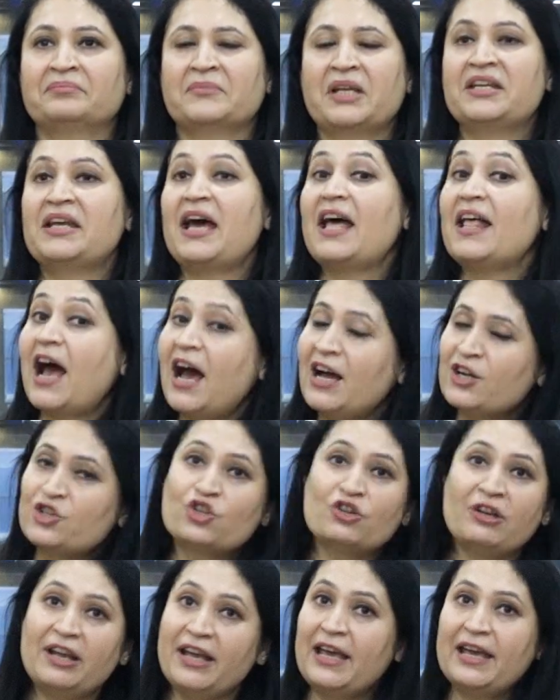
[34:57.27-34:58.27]
It
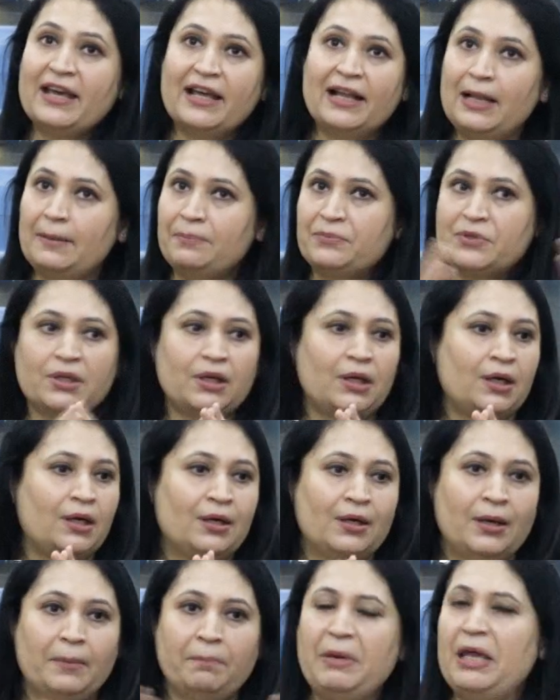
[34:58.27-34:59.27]
actually helped
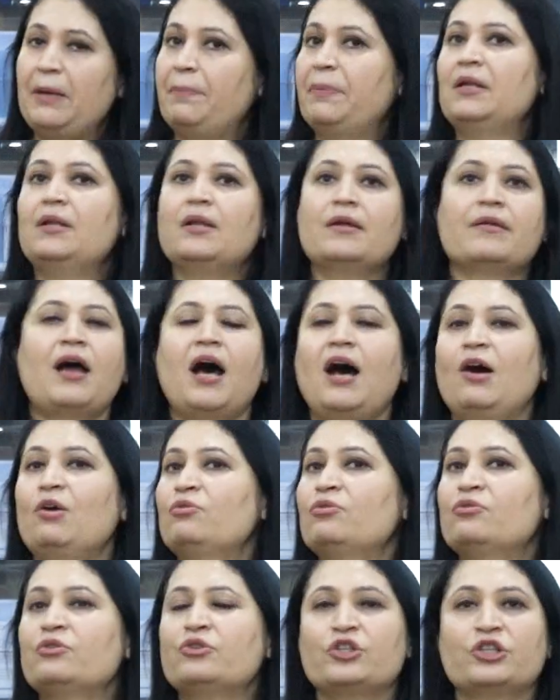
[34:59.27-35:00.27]
people
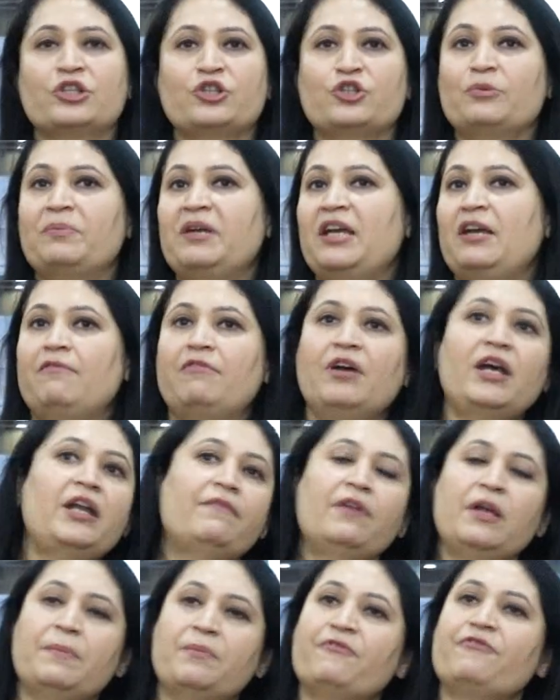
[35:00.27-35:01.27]
around to be very,
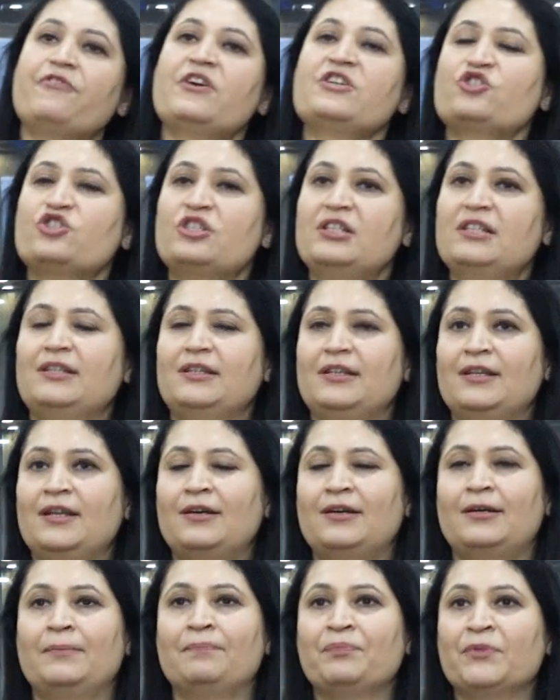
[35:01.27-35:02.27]
very
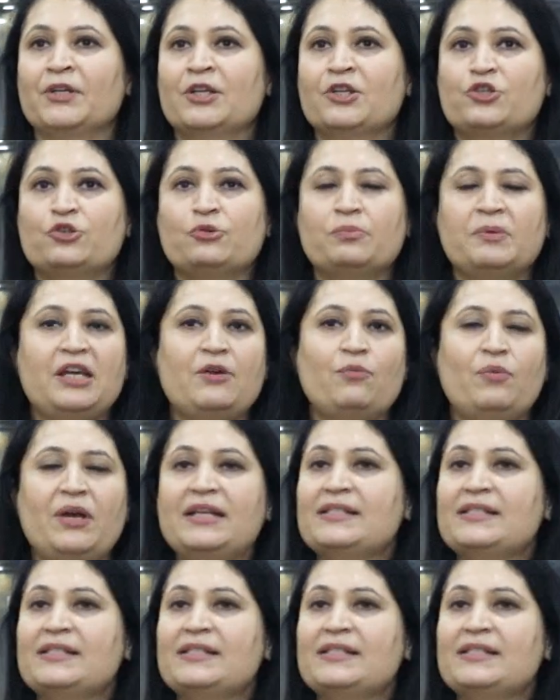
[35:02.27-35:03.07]
professional, to be very